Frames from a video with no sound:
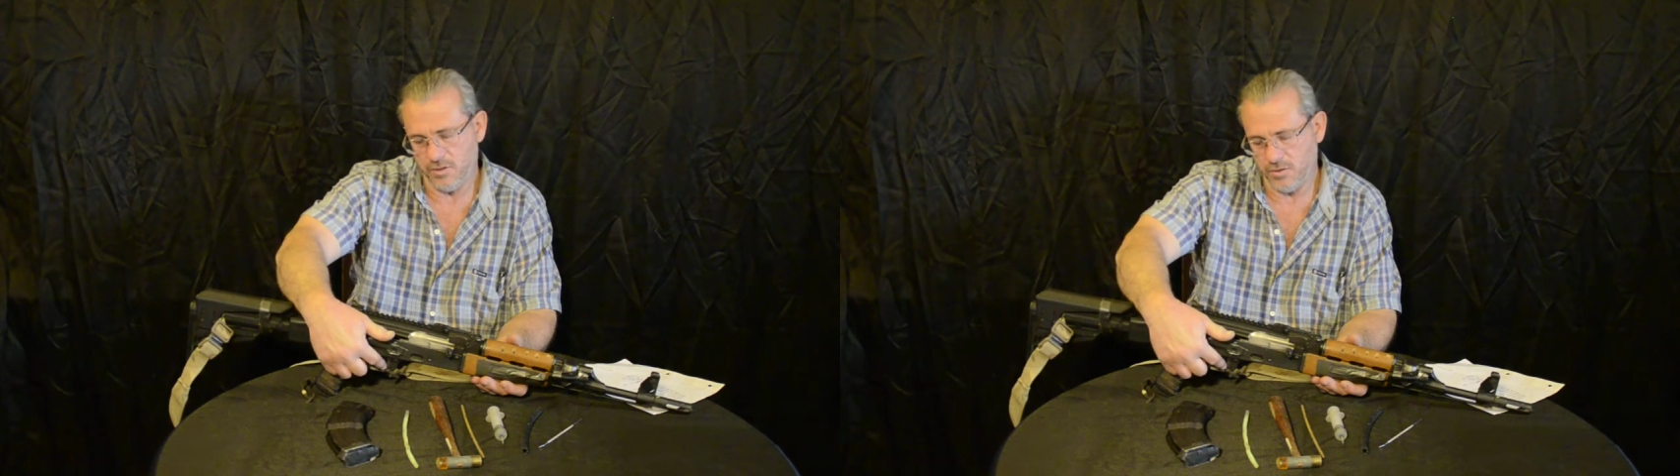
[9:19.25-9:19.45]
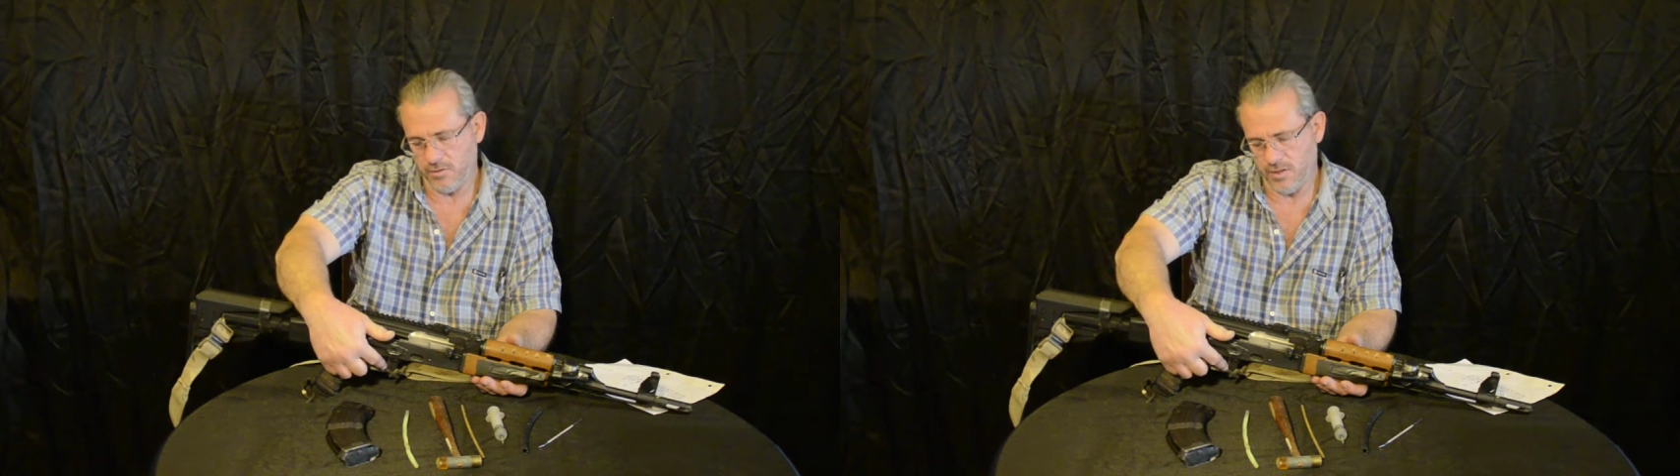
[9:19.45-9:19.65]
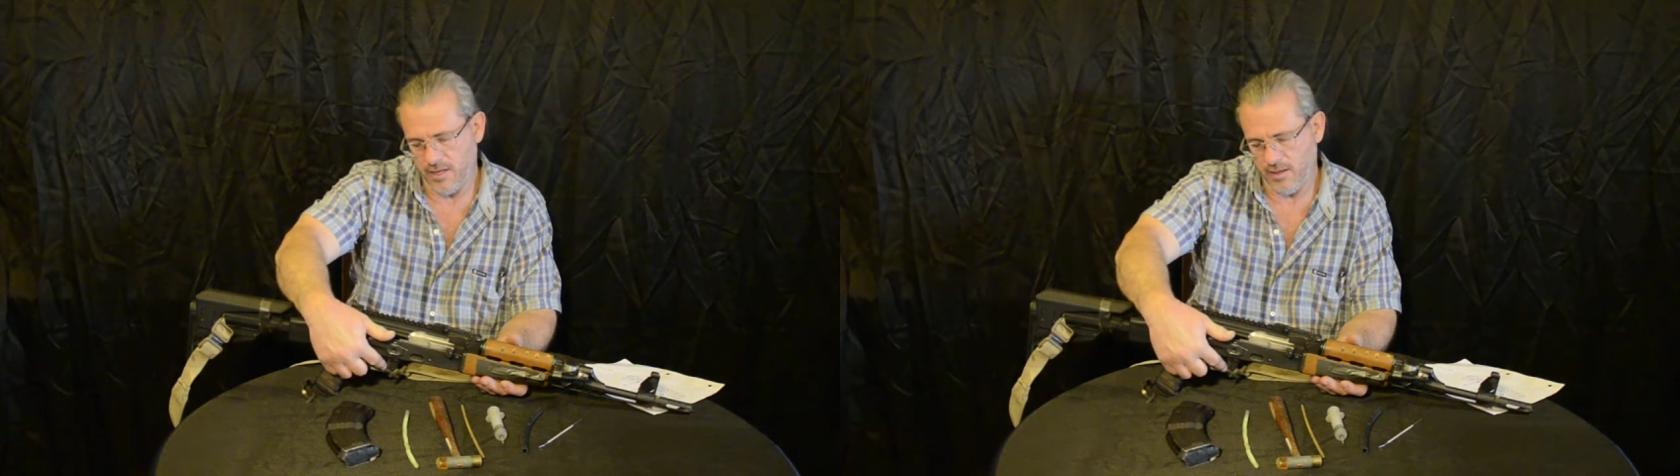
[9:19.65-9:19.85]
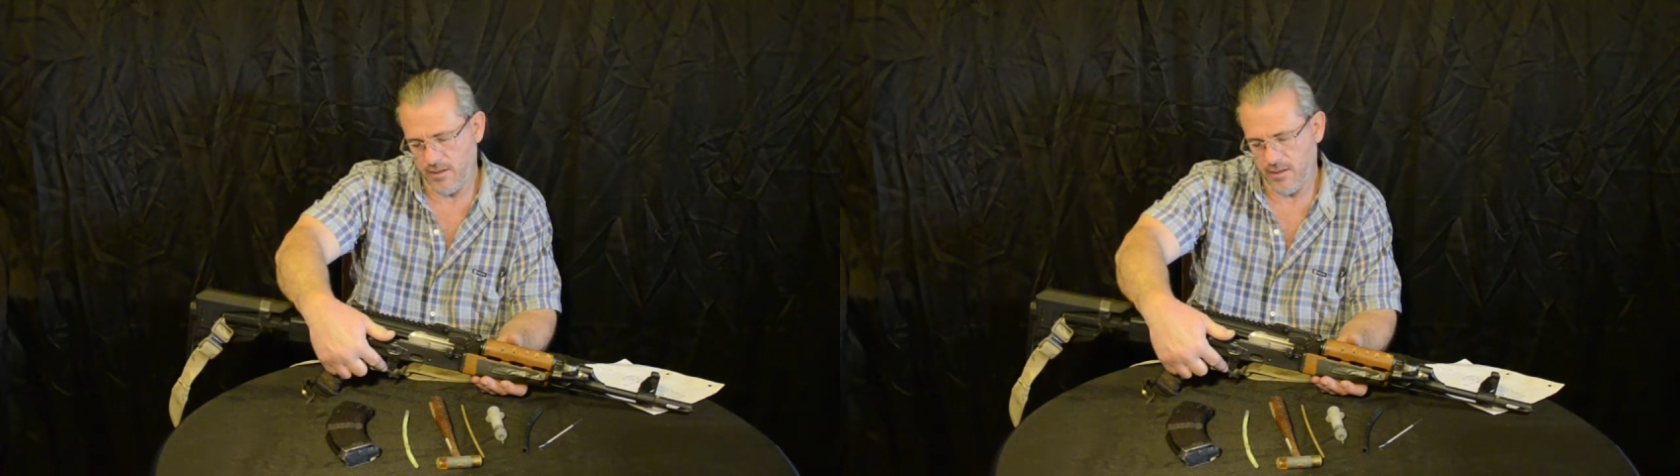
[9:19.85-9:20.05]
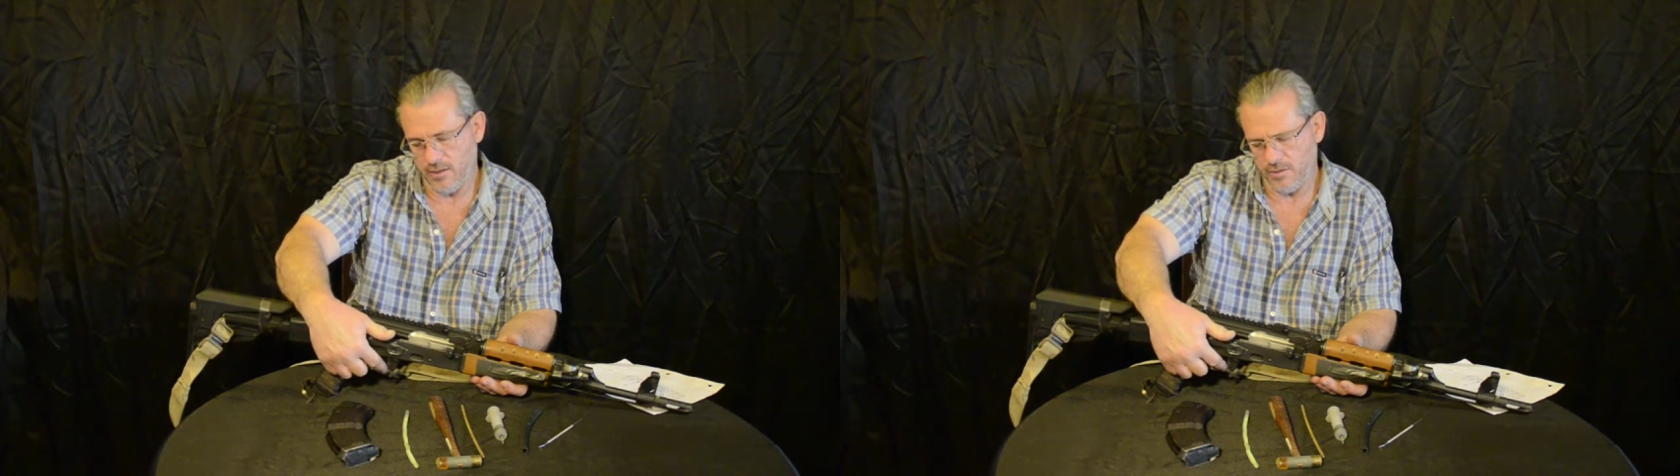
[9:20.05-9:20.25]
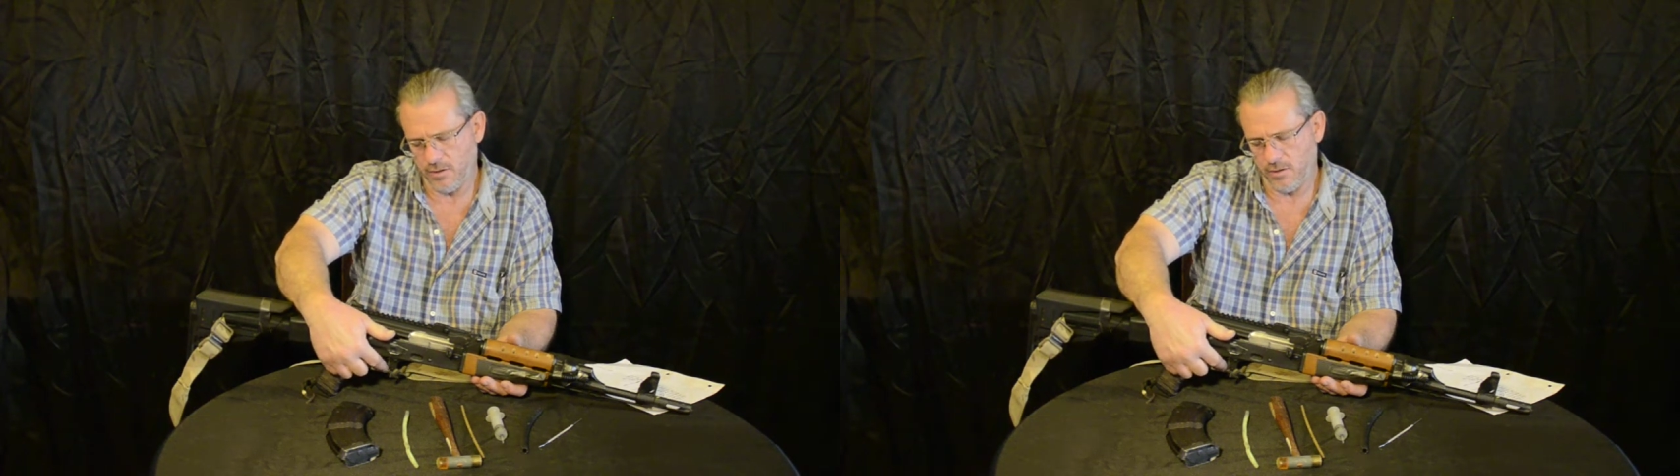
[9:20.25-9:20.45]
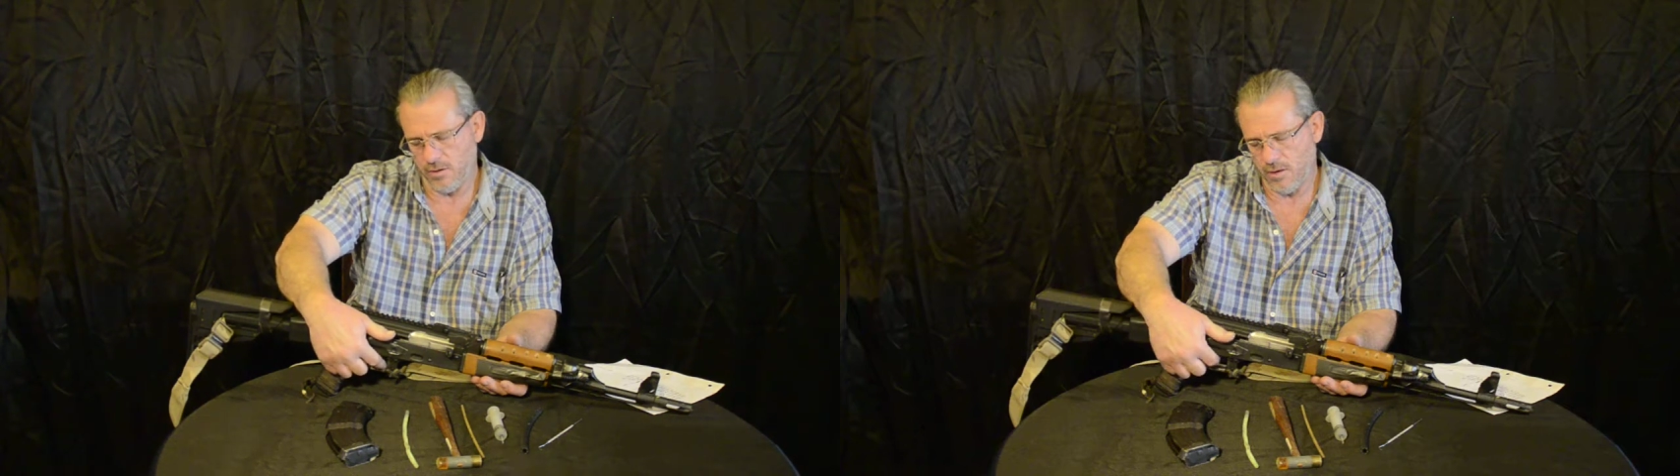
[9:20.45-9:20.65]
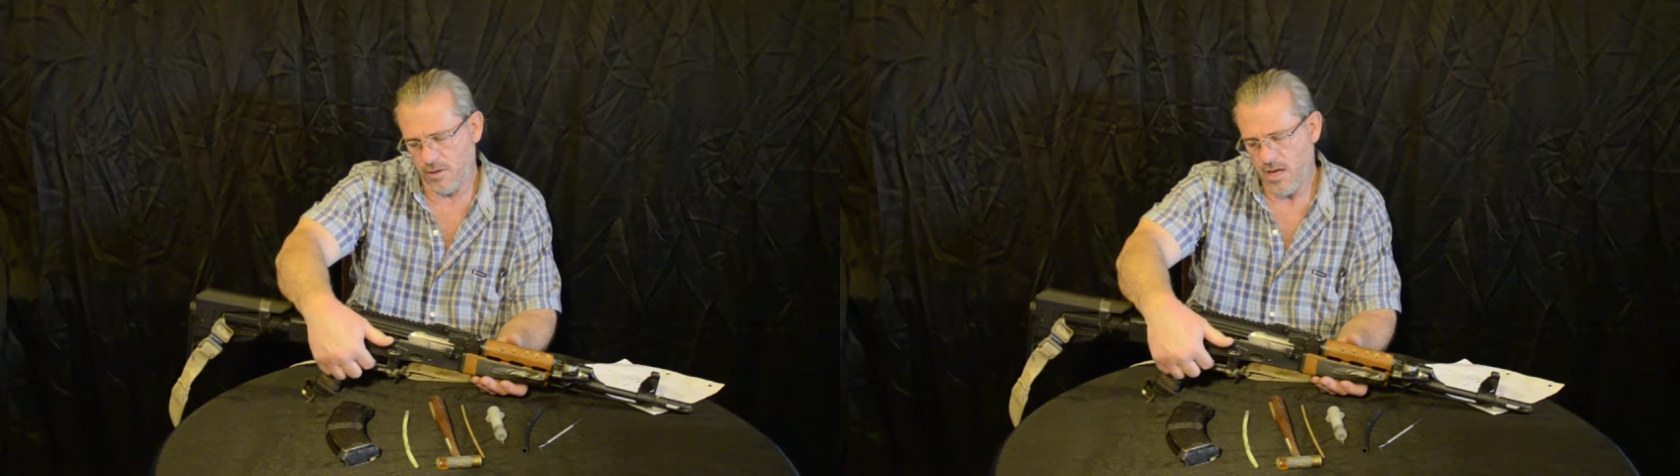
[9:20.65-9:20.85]
trigger
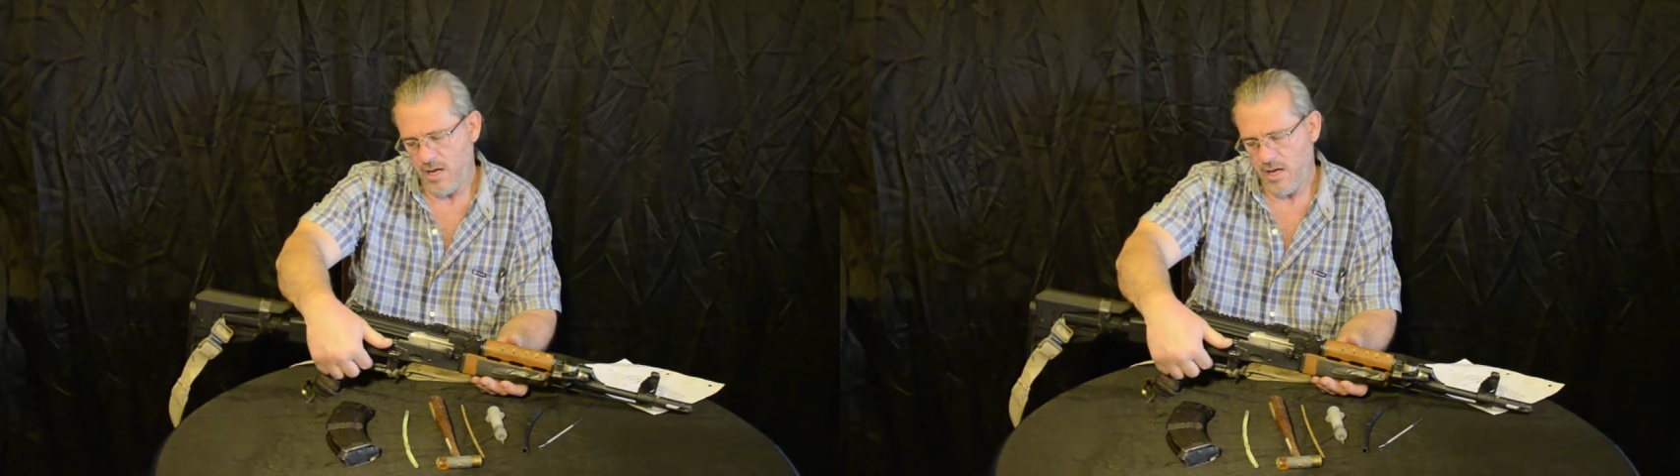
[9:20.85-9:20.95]
guard